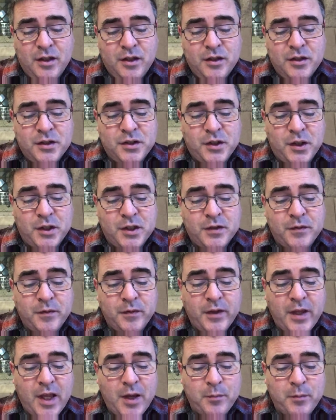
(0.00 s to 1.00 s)
Search for
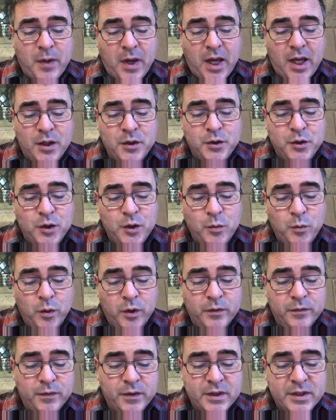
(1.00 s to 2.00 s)
them as you
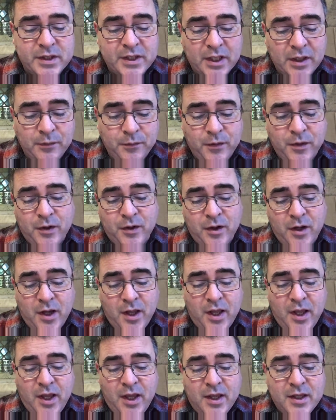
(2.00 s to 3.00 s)
would for silver.
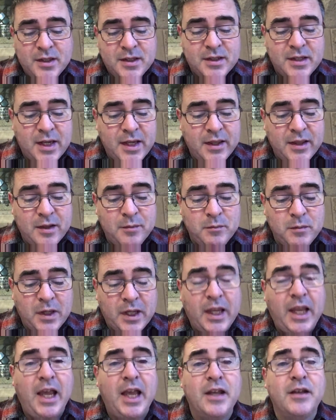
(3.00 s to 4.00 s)
Seek them
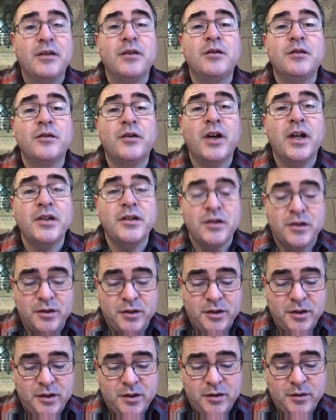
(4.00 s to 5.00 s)
like hidden
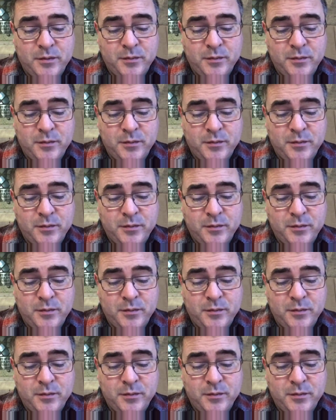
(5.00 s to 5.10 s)
treasures.